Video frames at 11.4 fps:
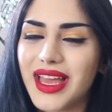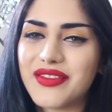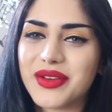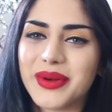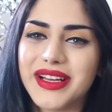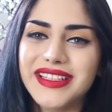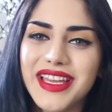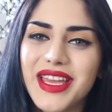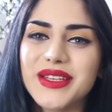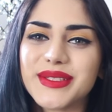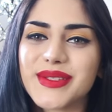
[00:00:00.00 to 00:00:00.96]
Hey everyone!
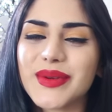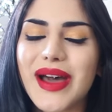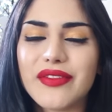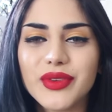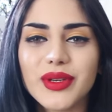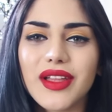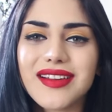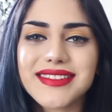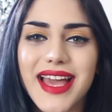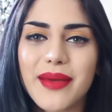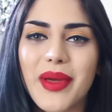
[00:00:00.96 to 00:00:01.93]
So after a
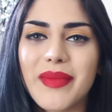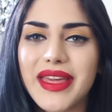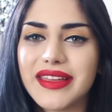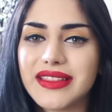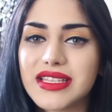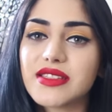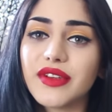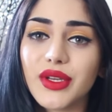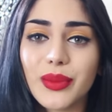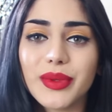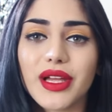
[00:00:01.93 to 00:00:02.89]
long time I'm making this
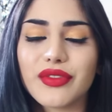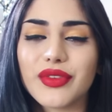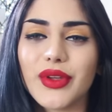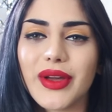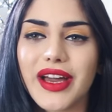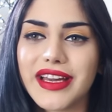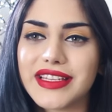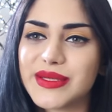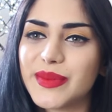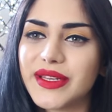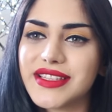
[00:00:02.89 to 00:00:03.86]
video blog for you
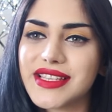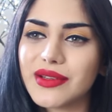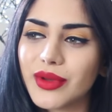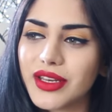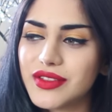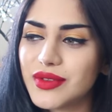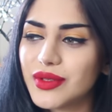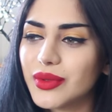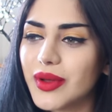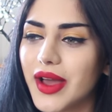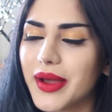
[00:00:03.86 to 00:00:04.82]
guys because I wanted
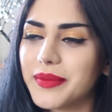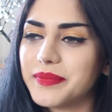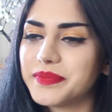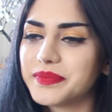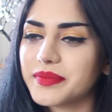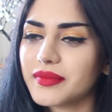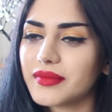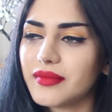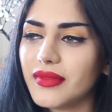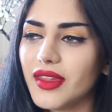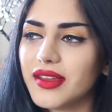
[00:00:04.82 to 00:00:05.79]
to um,
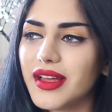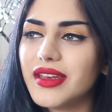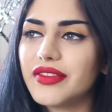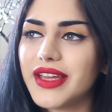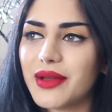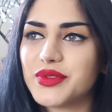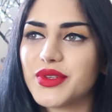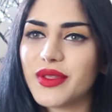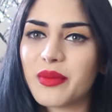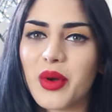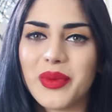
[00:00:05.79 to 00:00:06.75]
kind of capture
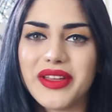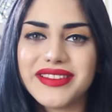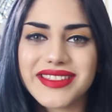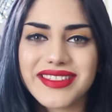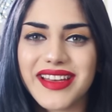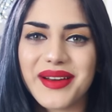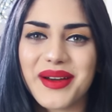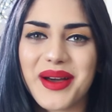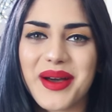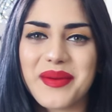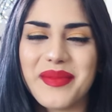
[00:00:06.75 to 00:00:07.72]
the moment,
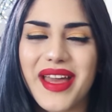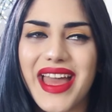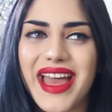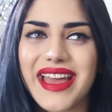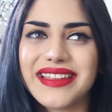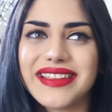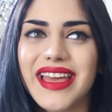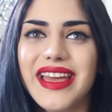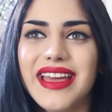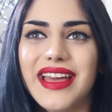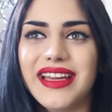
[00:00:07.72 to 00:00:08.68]
um, and
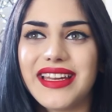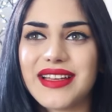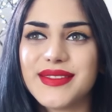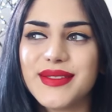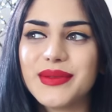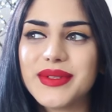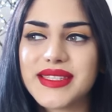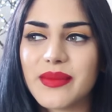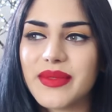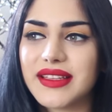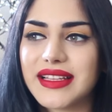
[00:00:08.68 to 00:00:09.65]
it has to do with
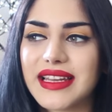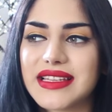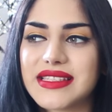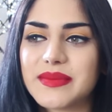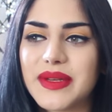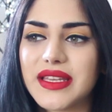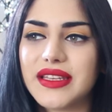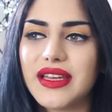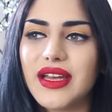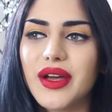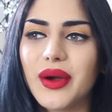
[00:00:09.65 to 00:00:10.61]
something that has
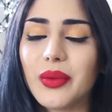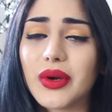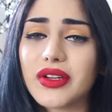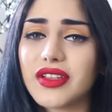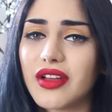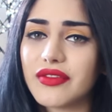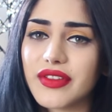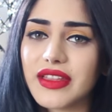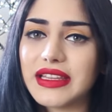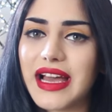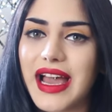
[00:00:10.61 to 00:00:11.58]
been worked on for
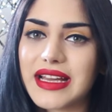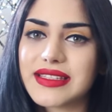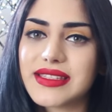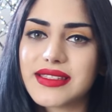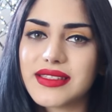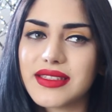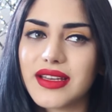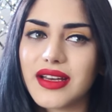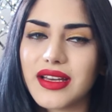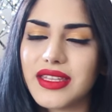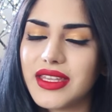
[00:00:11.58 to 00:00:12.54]
the last
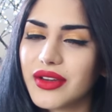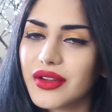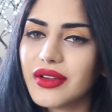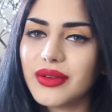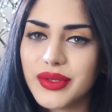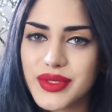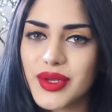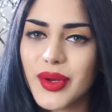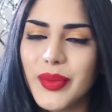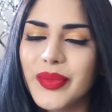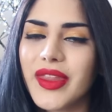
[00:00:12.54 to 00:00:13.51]
uh, year or
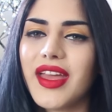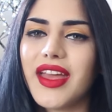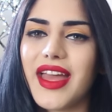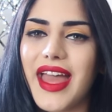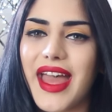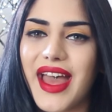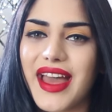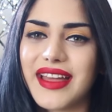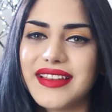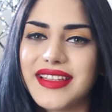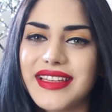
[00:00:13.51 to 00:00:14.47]
so,
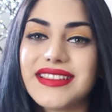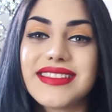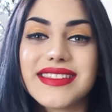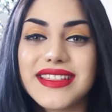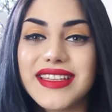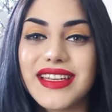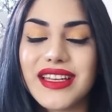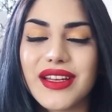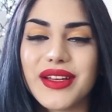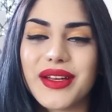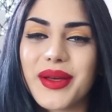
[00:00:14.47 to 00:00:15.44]
and it is the
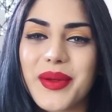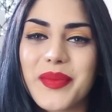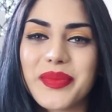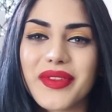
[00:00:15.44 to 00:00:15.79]
uh,